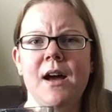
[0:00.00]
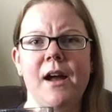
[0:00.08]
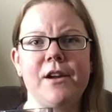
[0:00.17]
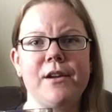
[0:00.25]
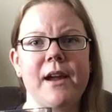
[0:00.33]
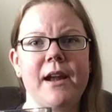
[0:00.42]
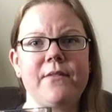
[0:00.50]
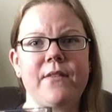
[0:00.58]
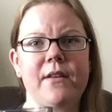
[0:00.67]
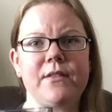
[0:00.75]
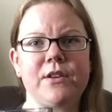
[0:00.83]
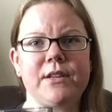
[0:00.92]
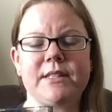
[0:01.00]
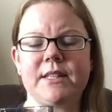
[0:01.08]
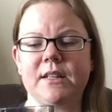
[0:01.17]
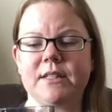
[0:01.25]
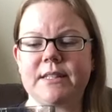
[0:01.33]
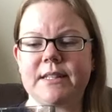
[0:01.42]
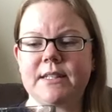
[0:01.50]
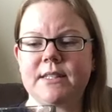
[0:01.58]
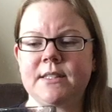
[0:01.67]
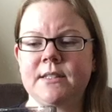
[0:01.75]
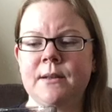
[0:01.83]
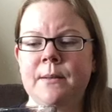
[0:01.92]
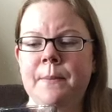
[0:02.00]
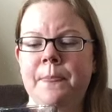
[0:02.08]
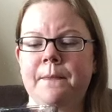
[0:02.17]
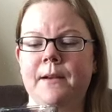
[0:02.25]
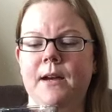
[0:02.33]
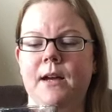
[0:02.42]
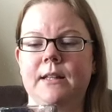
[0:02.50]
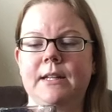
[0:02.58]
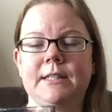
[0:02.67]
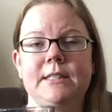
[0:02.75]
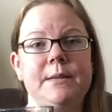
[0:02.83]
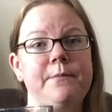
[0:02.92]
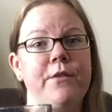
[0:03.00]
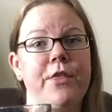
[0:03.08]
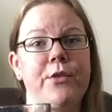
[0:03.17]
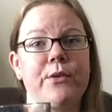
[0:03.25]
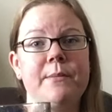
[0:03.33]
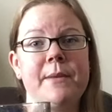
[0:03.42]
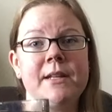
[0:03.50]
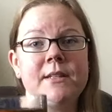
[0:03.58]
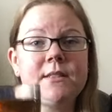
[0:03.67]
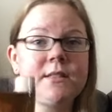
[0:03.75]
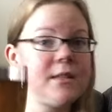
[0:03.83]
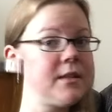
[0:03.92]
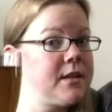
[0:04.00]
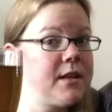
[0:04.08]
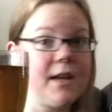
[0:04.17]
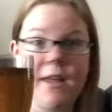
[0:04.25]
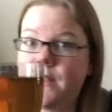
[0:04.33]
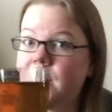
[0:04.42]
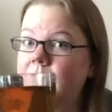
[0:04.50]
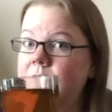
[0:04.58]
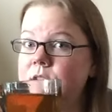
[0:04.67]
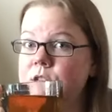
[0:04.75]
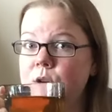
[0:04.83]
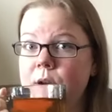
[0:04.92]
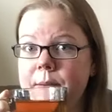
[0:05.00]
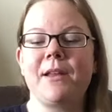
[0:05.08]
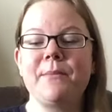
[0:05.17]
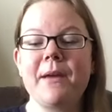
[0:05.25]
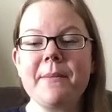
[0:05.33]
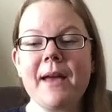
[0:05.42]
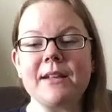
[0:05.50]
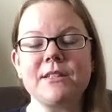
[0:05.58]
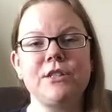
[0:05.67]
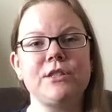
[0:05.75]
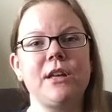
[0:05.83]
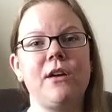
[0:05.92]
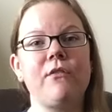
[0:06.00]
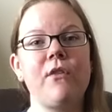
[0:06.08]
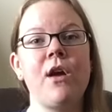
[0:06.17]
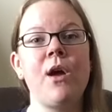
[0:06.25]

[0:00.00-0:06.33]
195 degrees Celsius. Uh, I let it steep for three minutes and then I enjoy. And you may be asking yourself,